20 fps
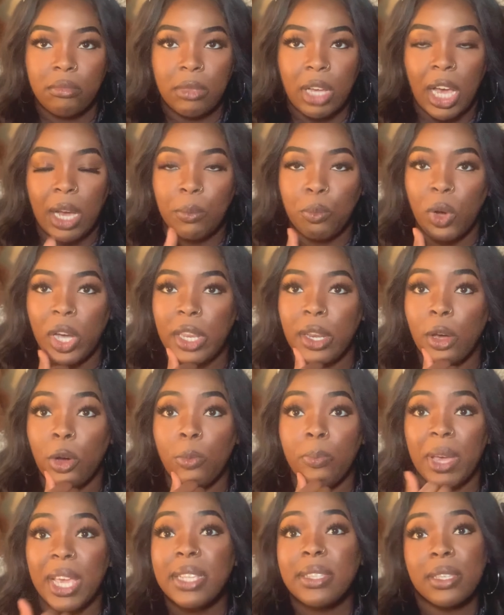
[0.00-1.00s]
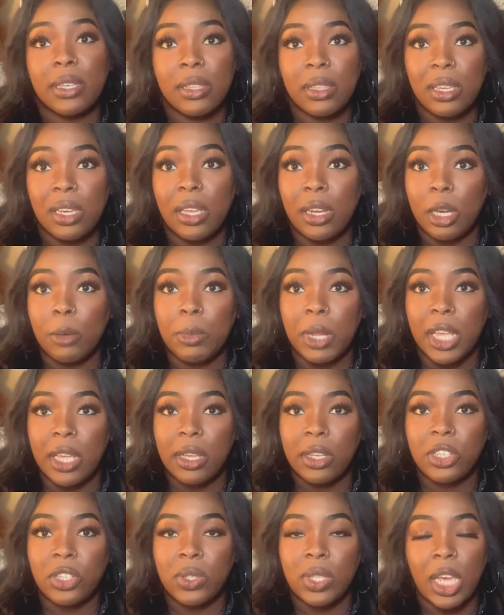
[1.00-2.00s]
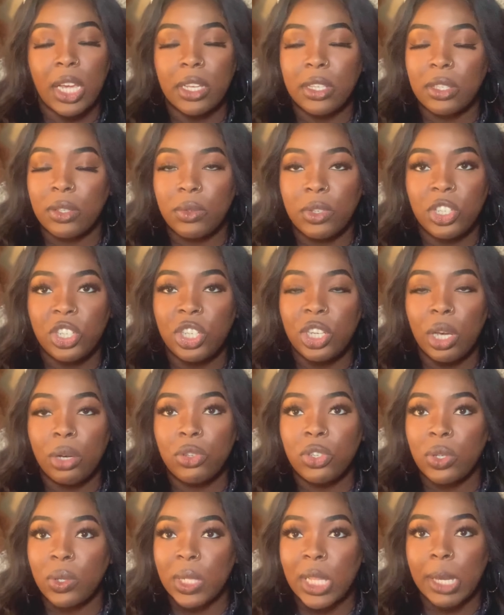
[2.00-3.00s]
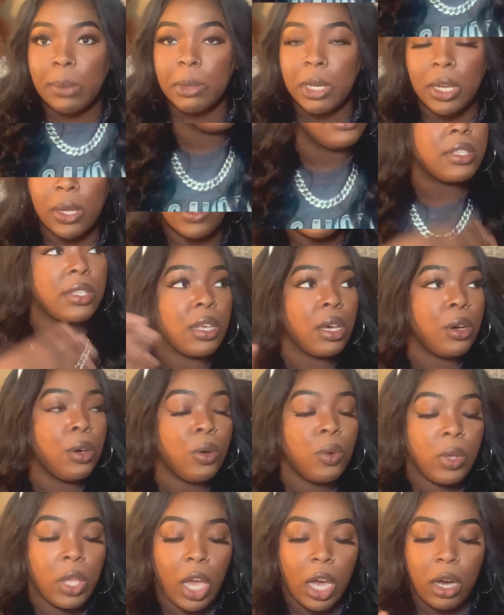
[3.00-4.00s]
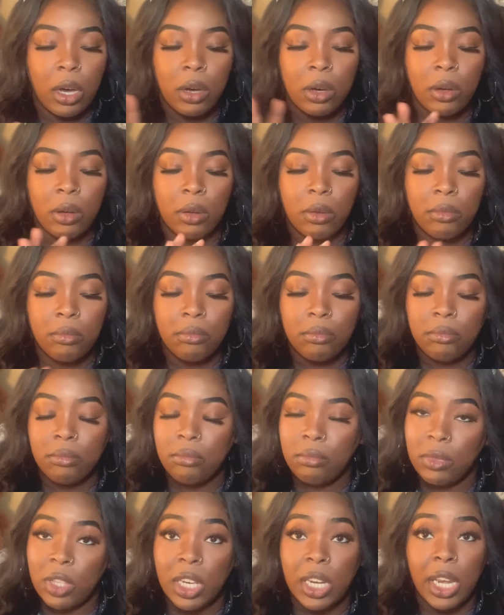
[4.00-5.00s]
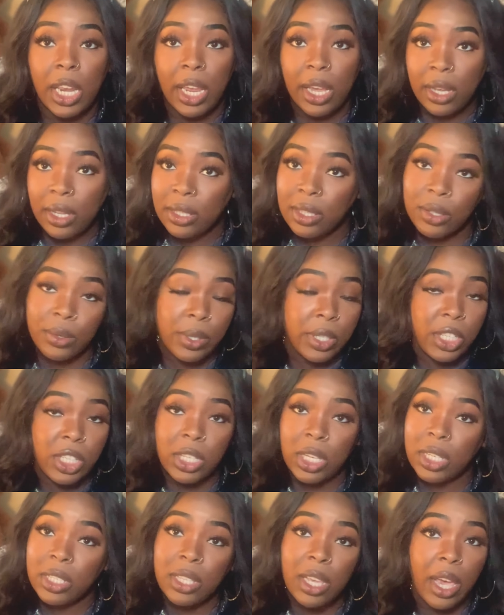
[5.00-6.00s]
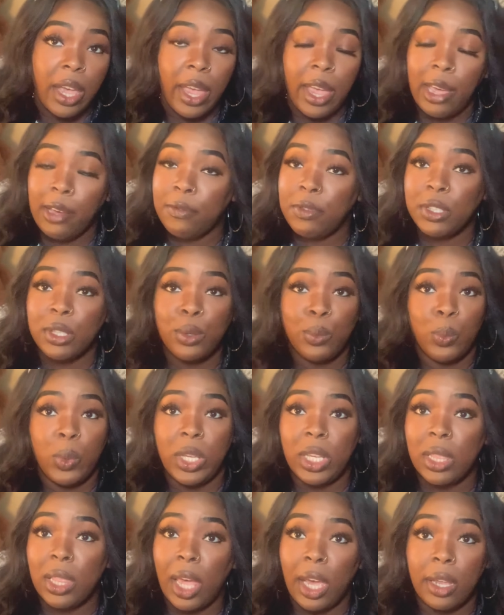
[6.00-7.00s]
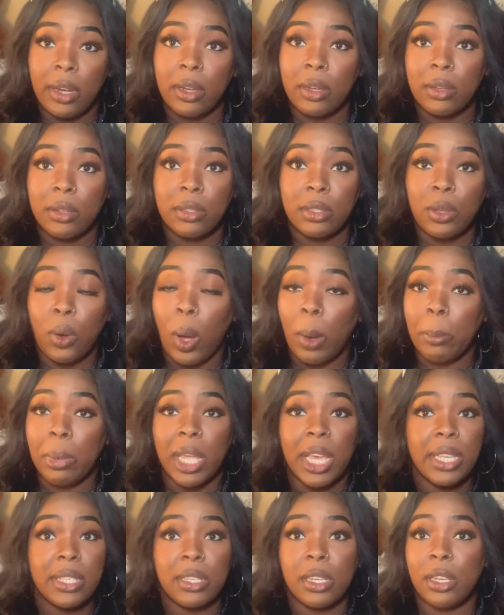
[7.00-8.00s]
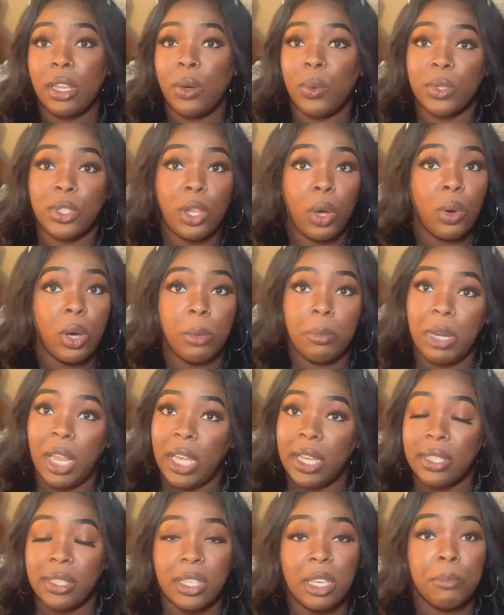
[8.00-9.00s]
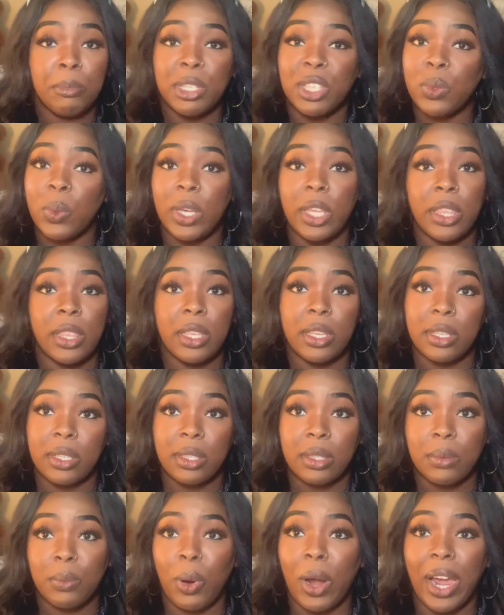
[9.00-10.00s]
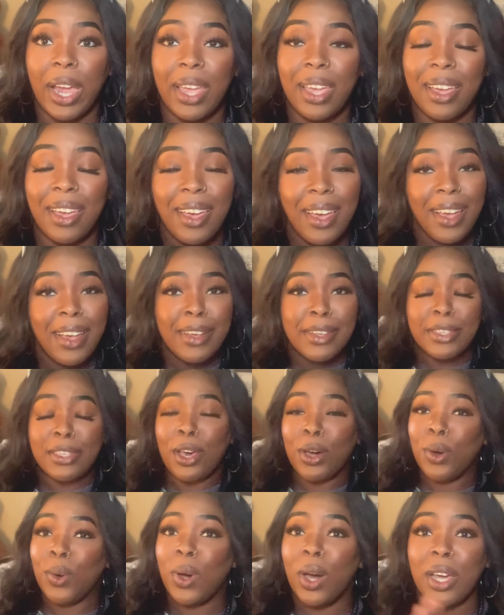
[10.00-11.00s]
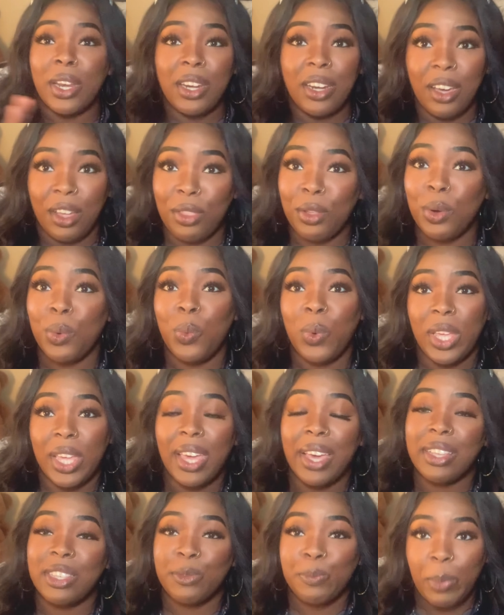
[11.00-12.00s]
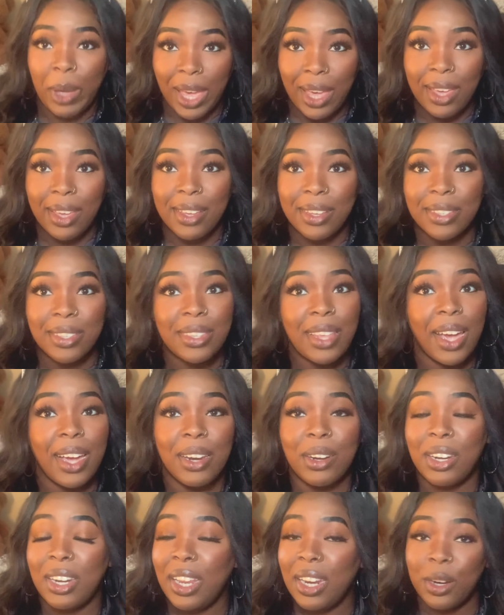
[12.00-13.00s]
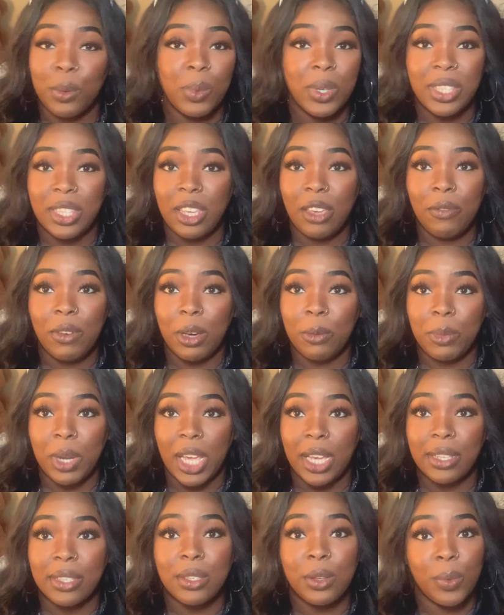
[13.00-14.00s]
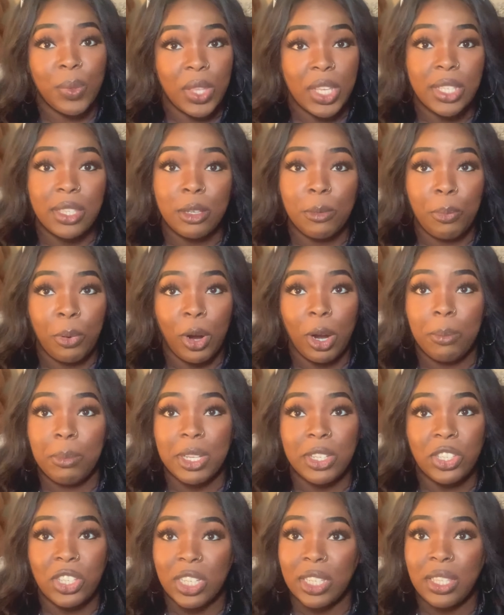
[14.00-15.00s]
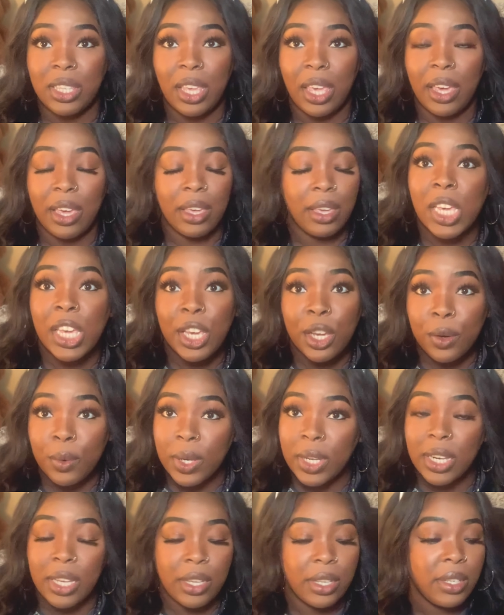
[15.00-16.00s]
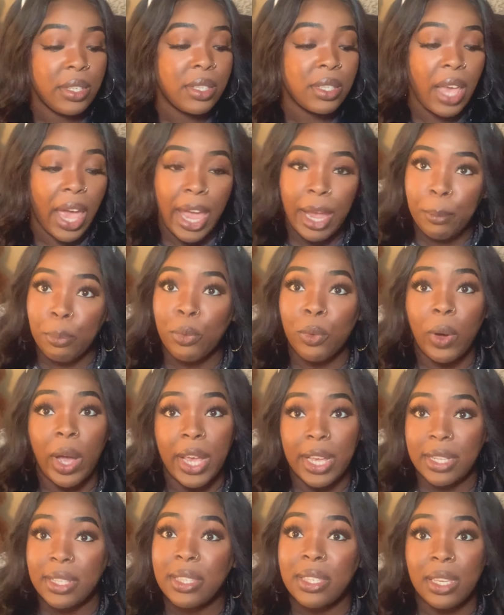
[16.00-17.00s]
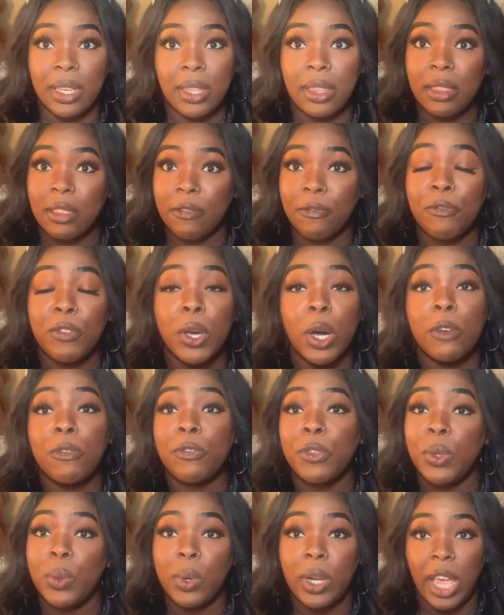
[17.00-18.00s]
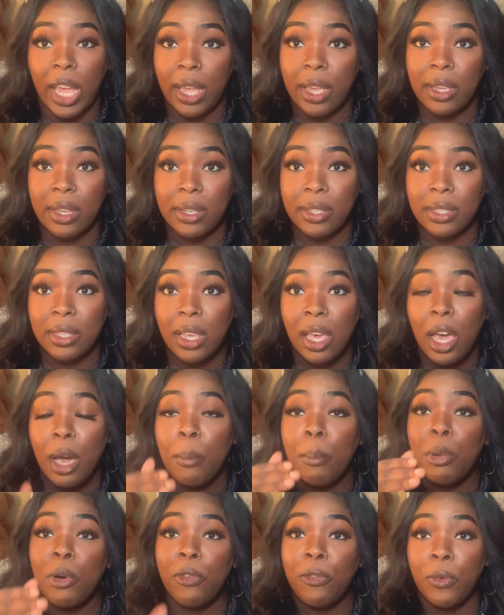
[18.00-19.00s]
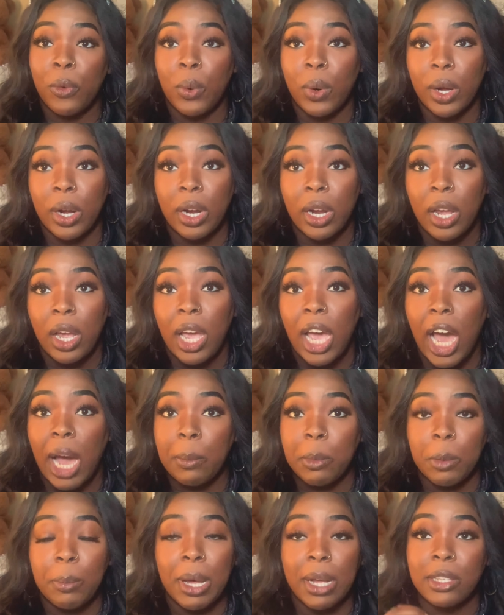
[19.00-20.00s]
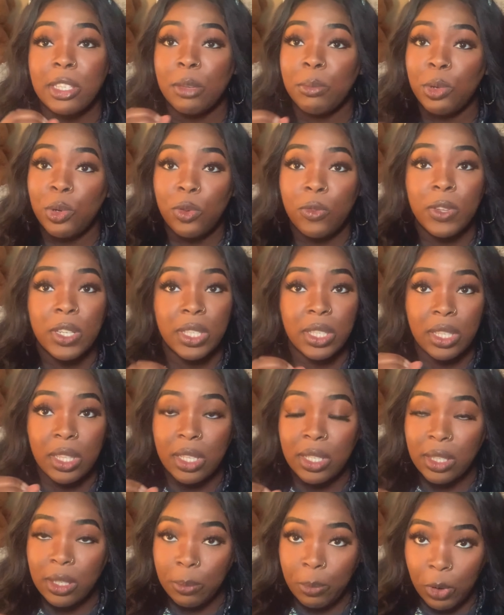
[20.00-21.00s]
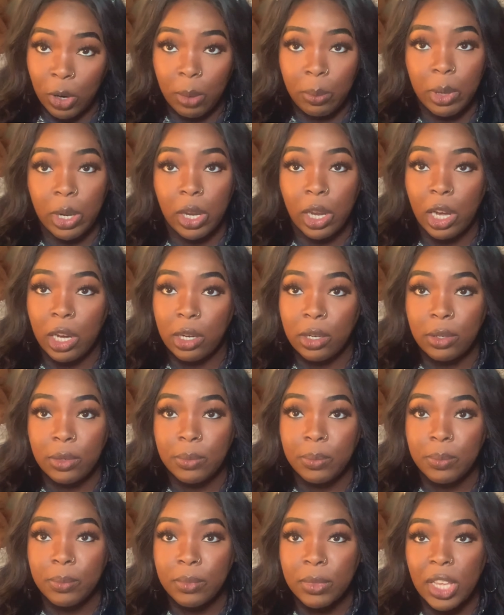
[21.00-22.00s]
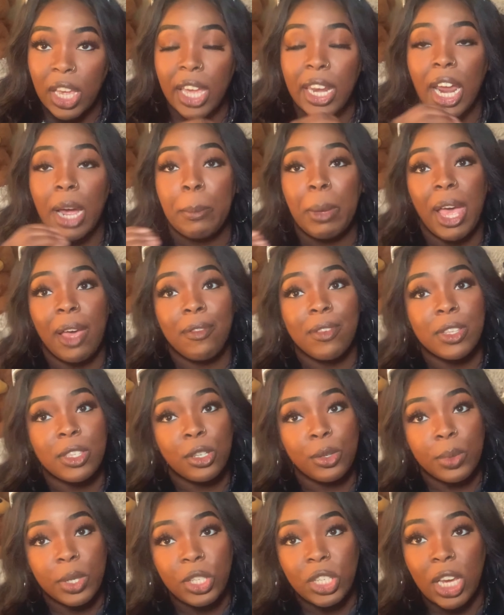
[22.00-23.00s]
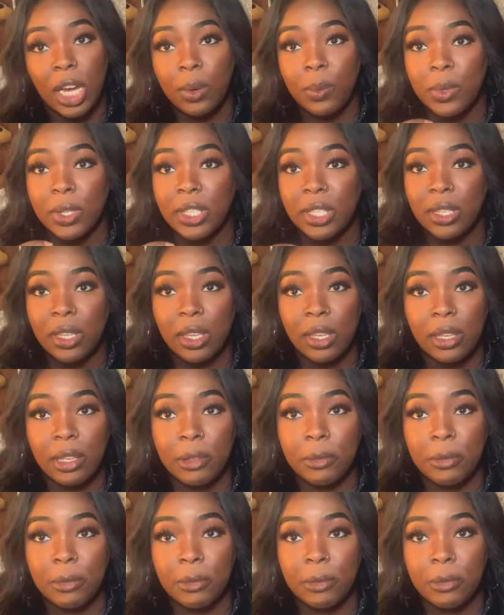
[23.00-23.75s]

I'm waiting on basically an update because she's like, as soon as she knows, she'll let me know. So y'all, the next screenshots I have is a week later. So I'm guessing there was no updates in between this, right? So another week has passed. I didn't receive updates on this apartment just yet. Here it is, April 18th, a few days before I'm about to move into this apartment, y'all and I'm having to reach out once again.